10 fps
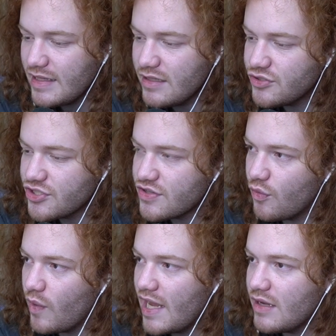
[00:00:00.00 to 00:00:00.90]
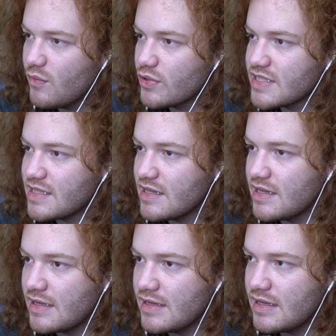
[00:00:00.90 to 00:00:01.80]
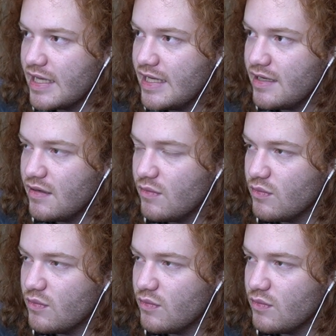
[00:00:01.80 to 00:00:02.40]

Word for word: I think just the way it was lit